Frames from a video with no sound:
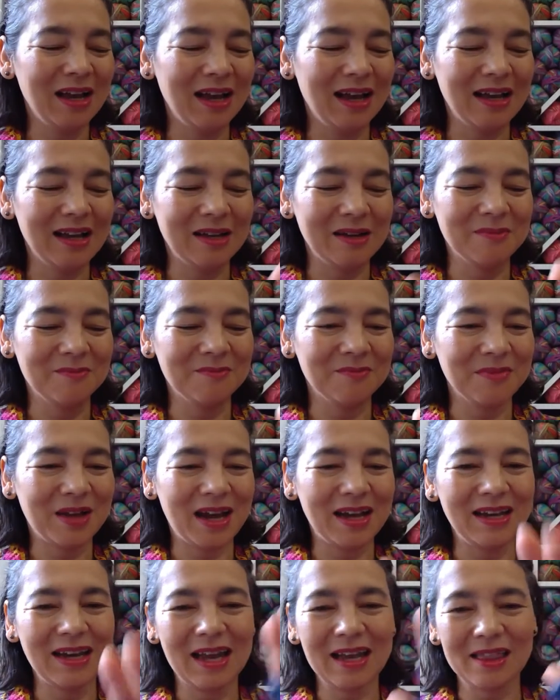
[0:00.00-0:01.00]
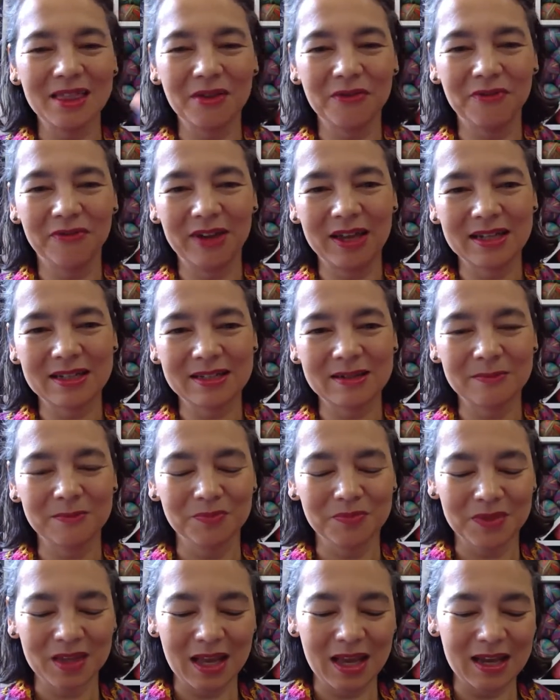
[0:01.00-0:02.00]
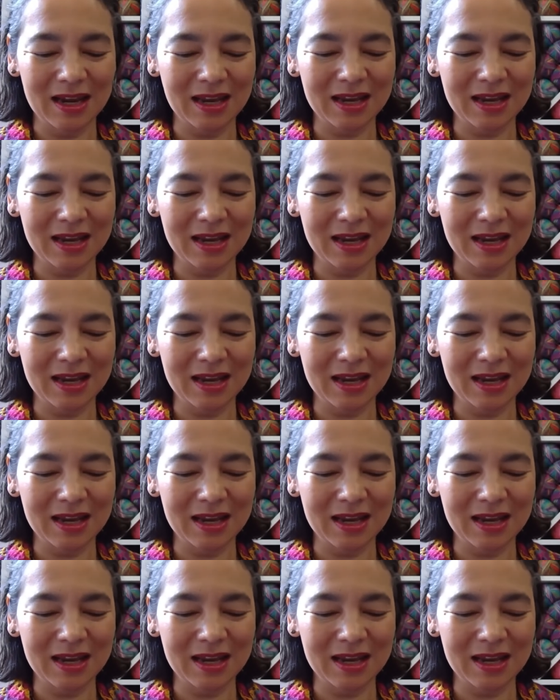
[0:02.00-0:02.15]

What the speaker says: I like the fit, and